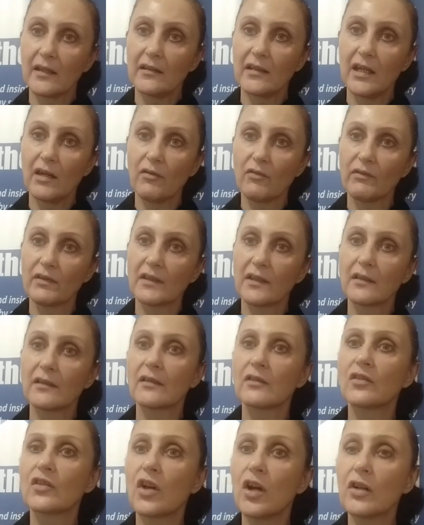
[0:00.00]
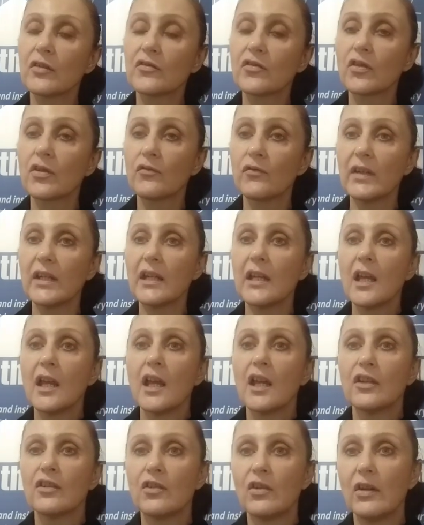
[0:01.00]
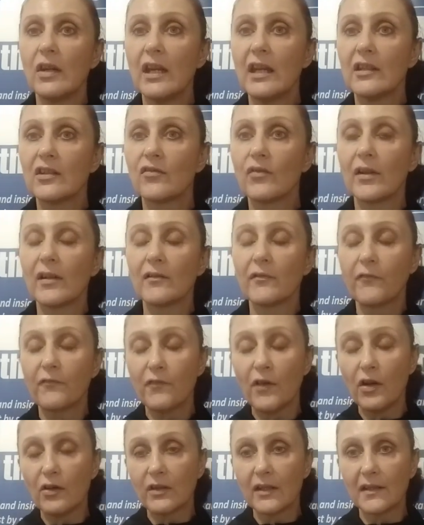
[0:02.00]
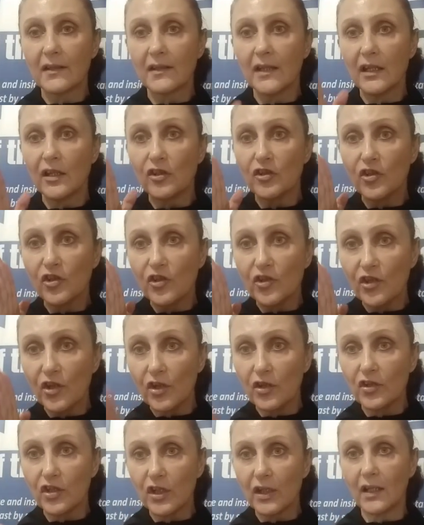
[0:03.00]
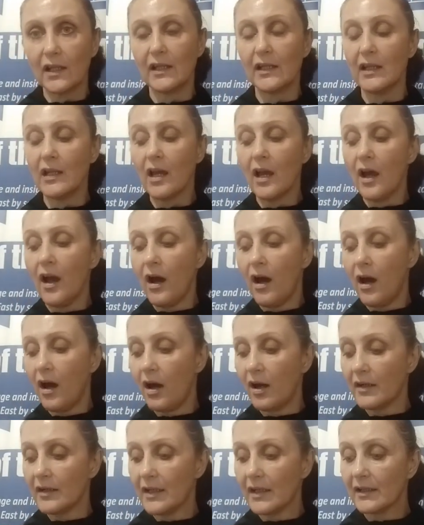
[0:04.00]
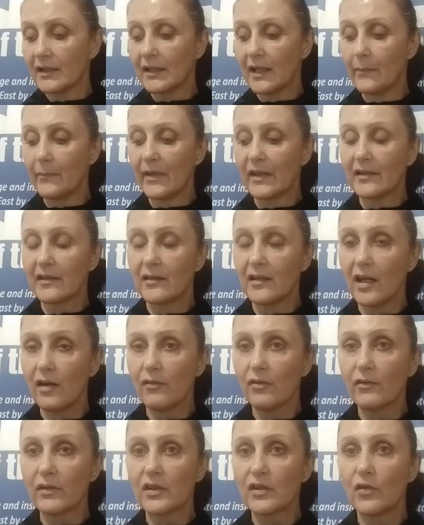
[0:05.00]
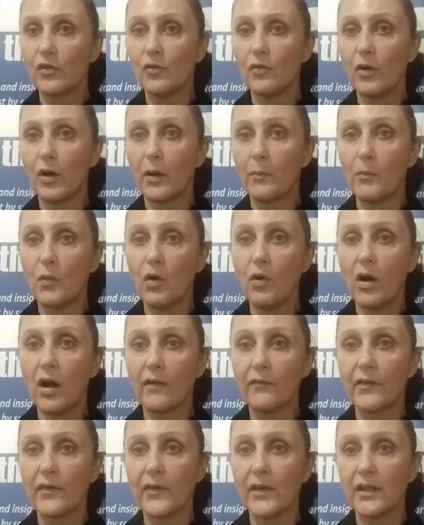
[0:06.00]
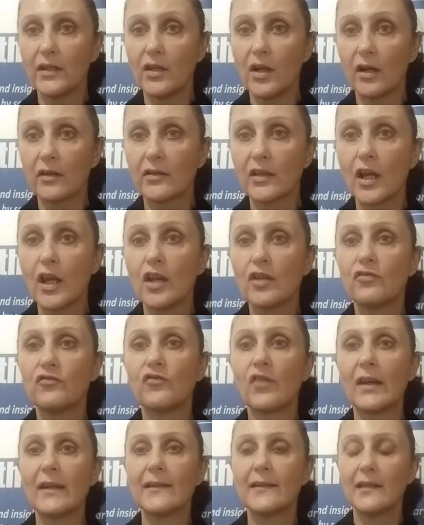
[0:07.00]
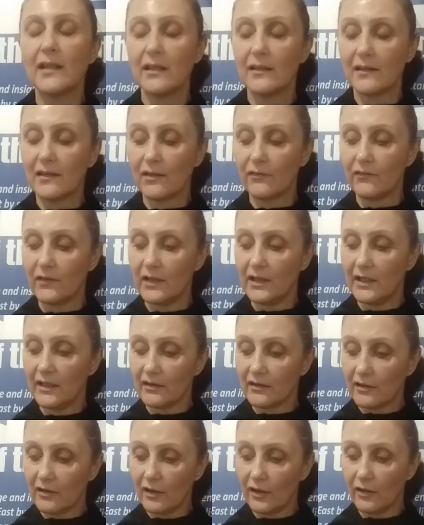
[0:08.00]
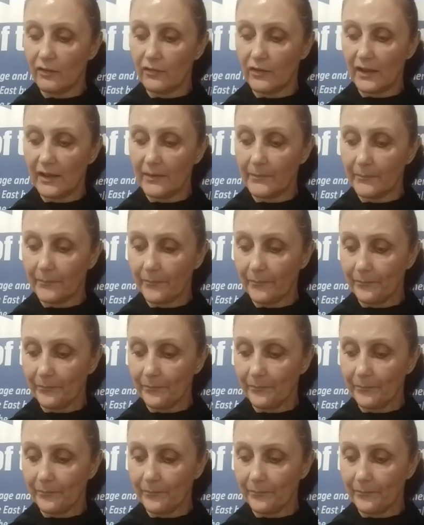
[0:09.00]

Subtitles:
terrorists. This is contrary to Israel focusing surgically on Hamas terrorists, who are more often than not dressed in civilian clothing.